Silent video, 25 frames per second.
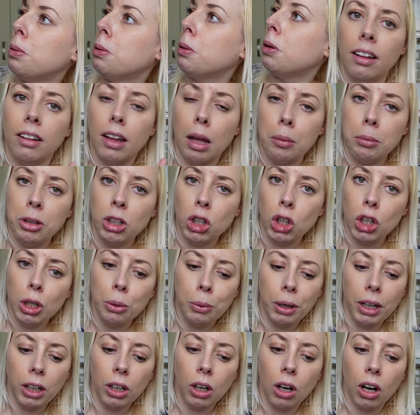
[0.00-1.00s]
Let me show you
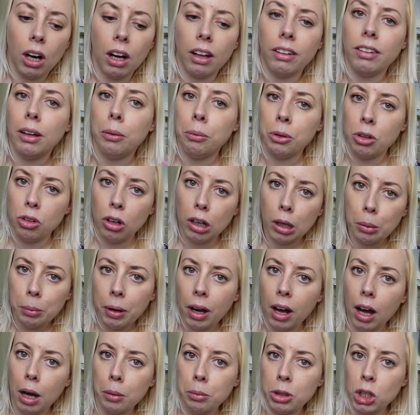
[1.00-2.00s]
what I got, then we'll talk
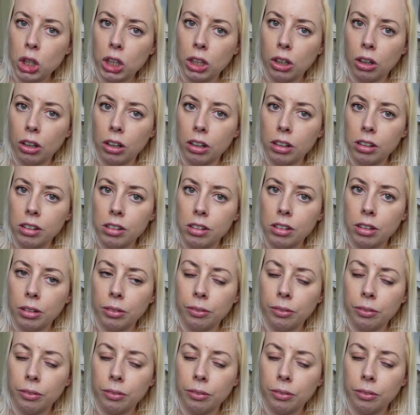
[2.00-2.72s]
about how much it cost.